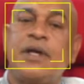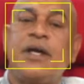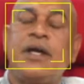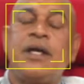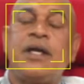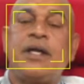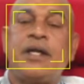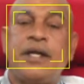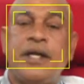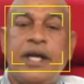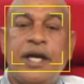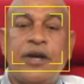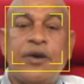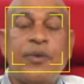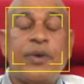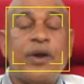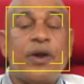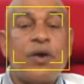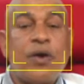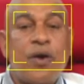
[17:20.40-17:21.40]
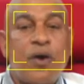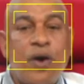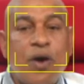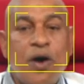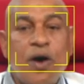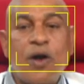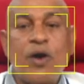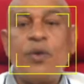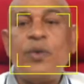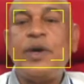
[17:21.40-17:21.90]
There will
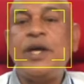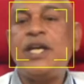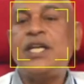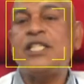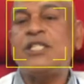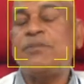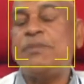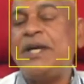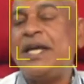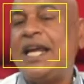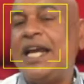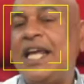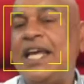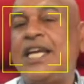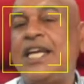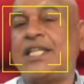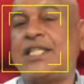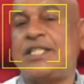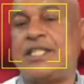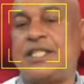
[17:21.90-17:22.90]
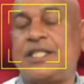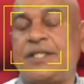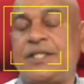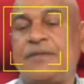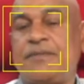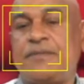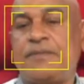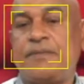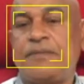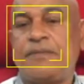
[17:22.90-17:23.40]
always be leaks,
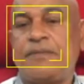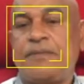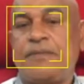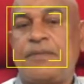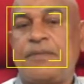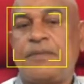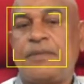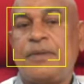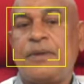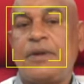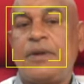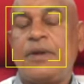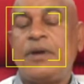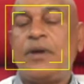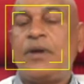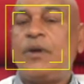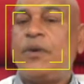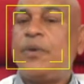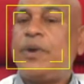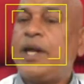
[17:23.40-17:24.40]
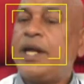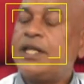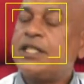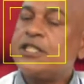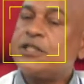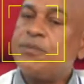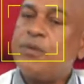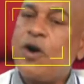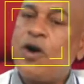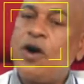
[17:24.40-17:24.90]
whether
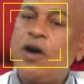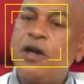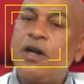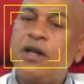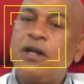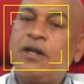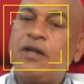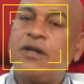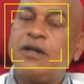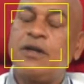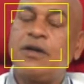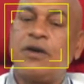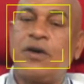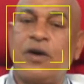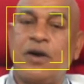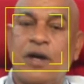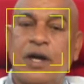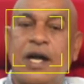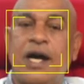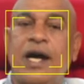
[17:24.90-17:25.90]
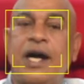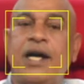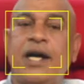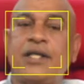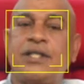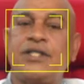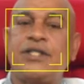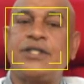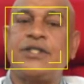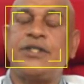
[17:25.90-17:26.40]
small or
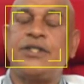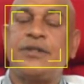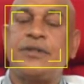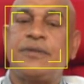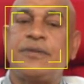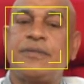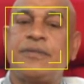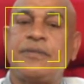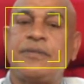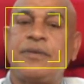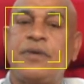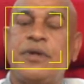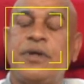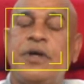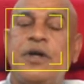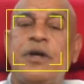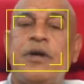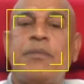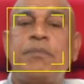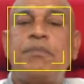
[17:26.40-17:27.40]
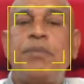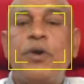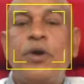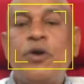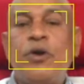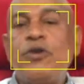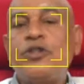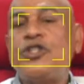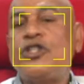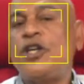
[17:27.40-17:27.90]
large.
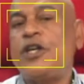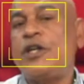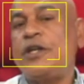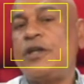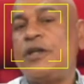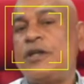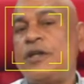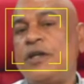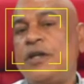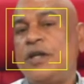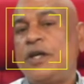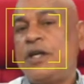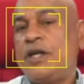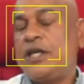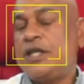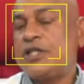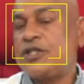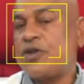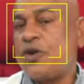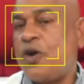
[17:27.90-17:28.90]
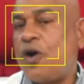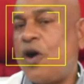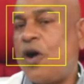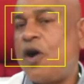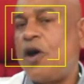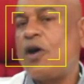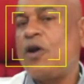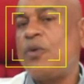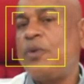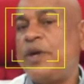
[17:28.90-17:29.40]
Pollution is
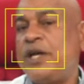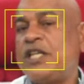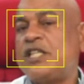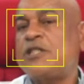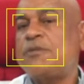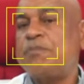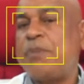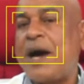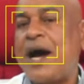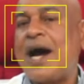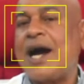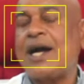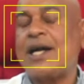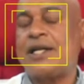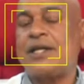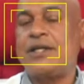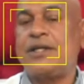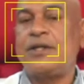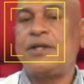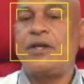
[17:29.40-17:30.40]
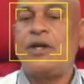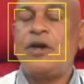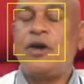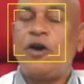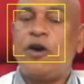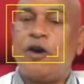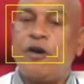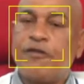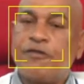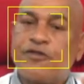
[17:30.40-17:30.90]
always part
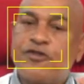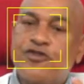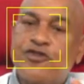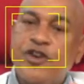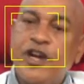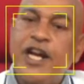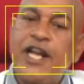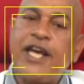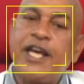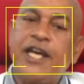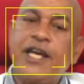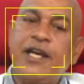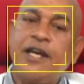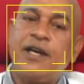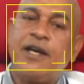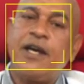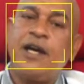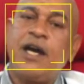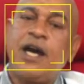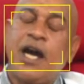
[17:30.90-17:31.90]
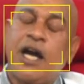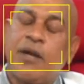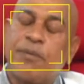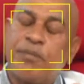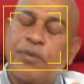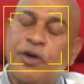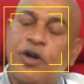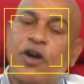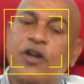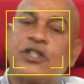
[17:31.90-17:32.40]
of drilling and
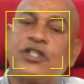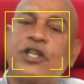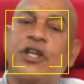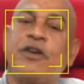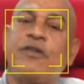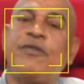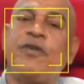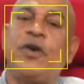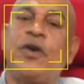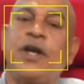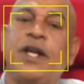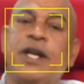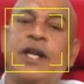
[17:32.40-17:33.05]
production of oil.